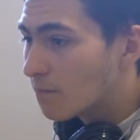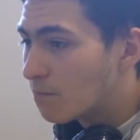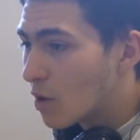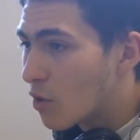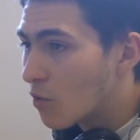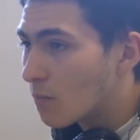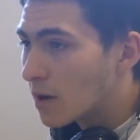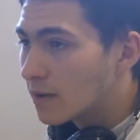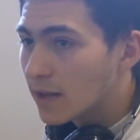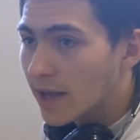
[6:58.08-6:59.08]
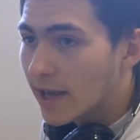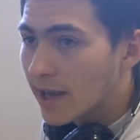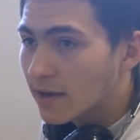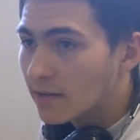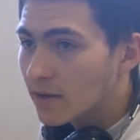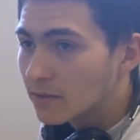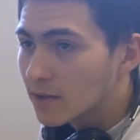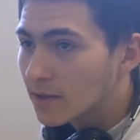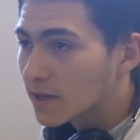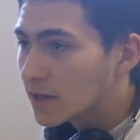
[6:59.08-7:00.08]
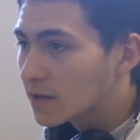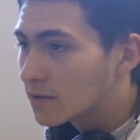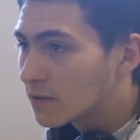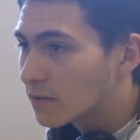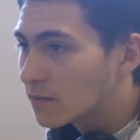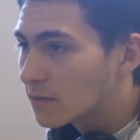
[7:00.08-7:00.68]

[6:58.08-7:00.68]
Boom. And the only thing I need to do